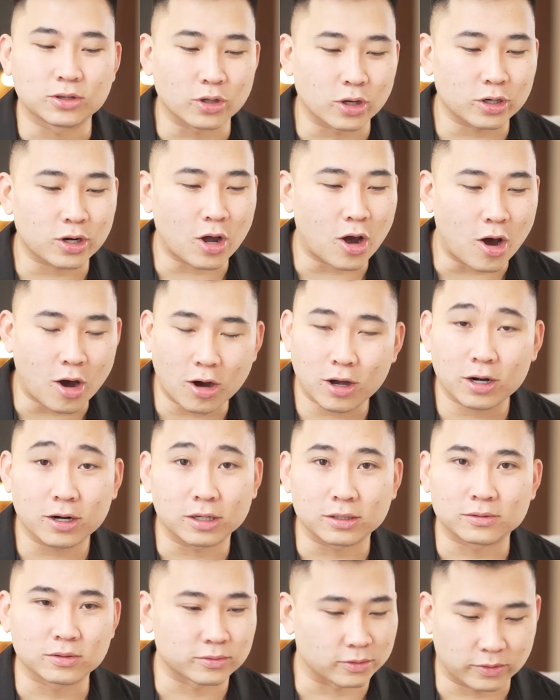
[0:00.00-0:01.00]
not
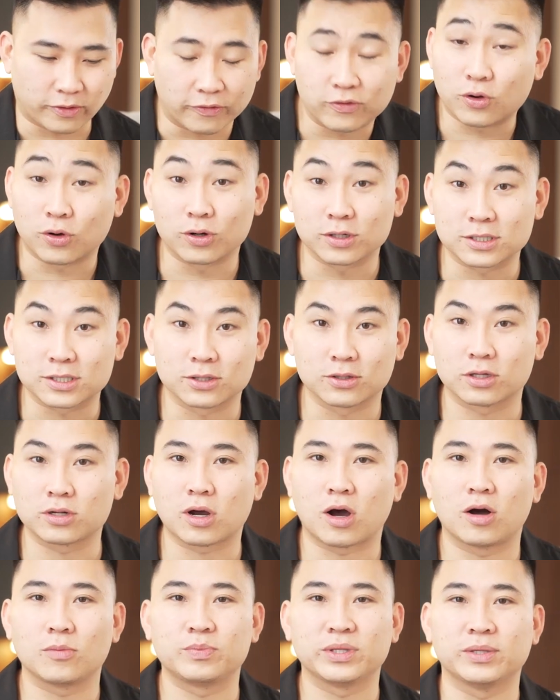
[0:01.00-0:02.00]

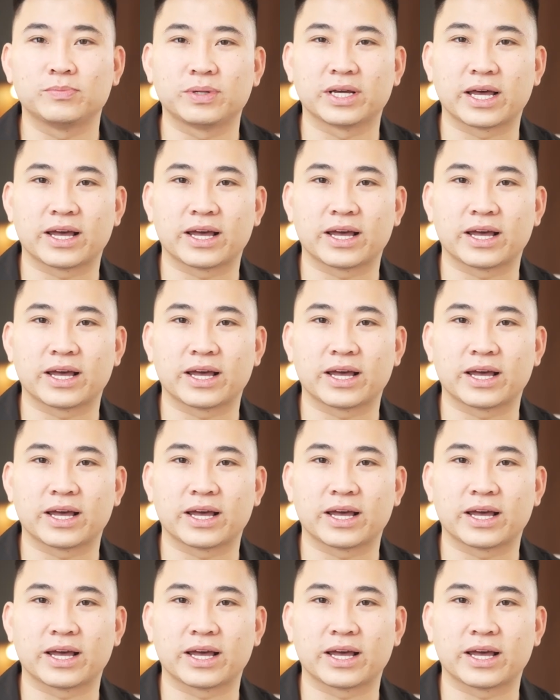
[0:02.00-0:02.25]
all people